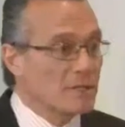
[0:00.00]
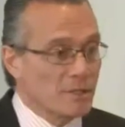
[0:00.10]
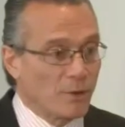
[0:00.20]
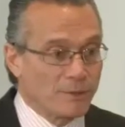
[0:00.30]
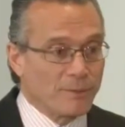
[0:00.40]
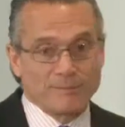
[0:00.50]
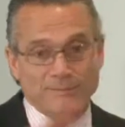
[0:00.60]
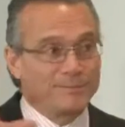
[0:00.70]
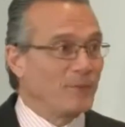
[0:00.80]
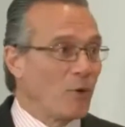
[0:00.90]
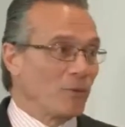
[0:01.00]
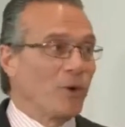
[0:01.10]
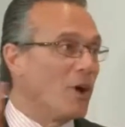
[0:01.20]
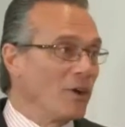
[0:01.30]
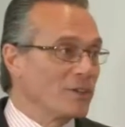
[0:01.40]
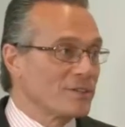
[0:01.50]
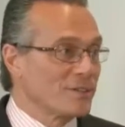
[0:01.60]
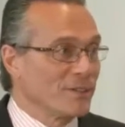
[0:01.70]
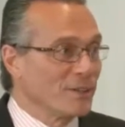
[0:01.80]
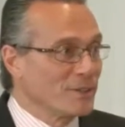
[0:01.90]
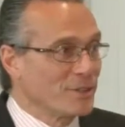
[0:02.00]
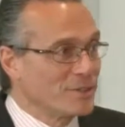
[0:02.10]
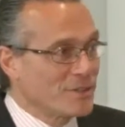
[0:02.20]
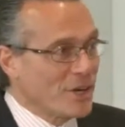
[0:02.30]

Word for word: it's the, the overall, it's you know, so let's talk